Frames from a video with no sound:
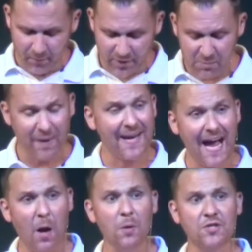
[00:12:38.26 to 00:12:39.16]
We spent
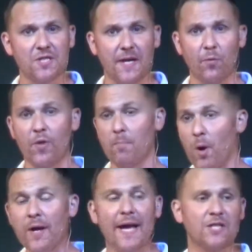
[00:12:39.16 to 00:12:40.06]
hours together with him.
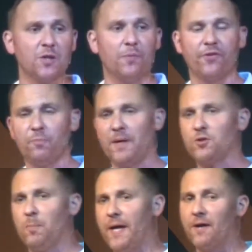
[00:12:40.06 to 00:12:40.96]
Mark actually was a
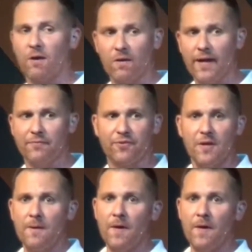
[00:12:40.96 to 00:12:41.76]
special man in our lives.